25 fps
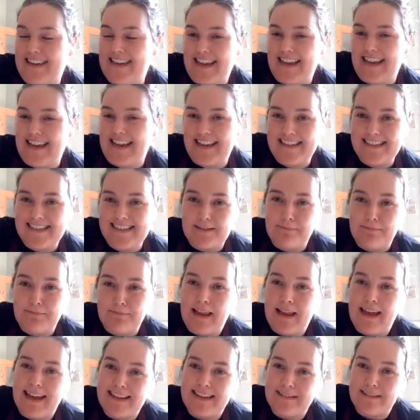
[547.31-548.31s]
like
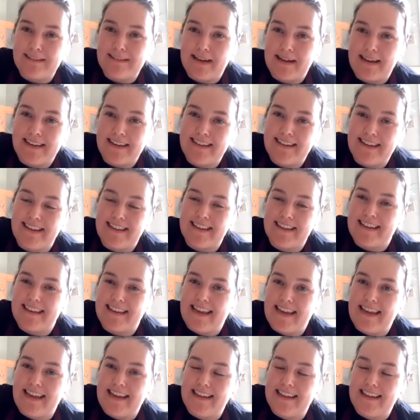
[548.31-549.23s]
supply and demand, aren't they?